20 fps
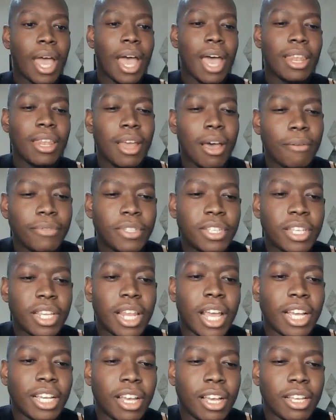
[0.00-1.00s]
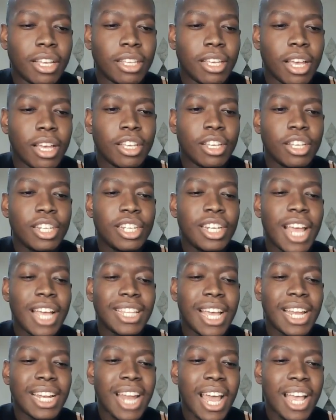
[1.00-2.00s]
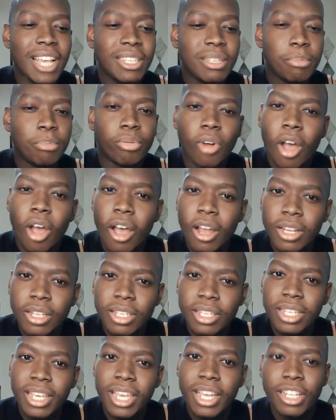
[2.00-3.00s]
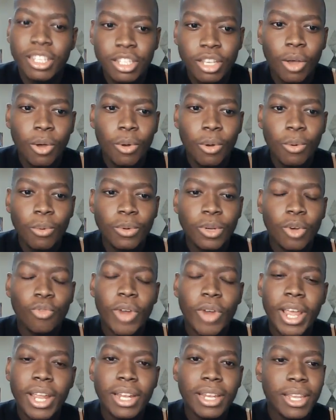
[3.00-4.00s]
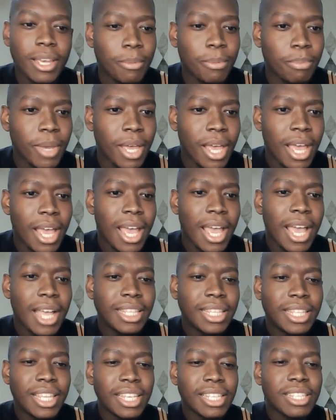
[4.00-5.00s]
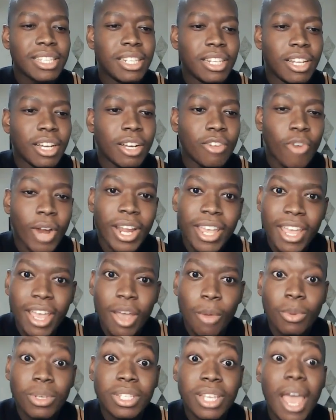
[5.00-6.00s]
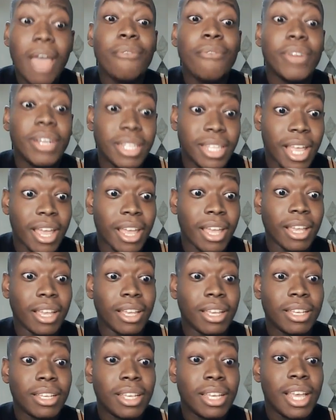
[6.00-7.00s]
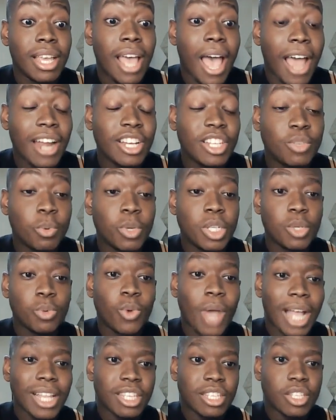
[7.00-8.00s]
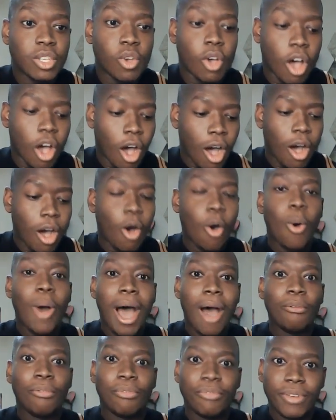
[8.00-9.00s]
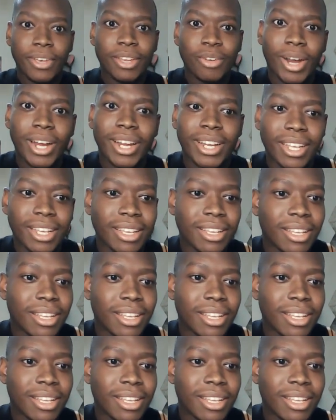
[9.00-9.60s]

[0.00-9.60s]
I loved like her, her. She had that nice bronze skin tone, the red lip. This look right here was everything. I just wish you got to see her whole outfit right here.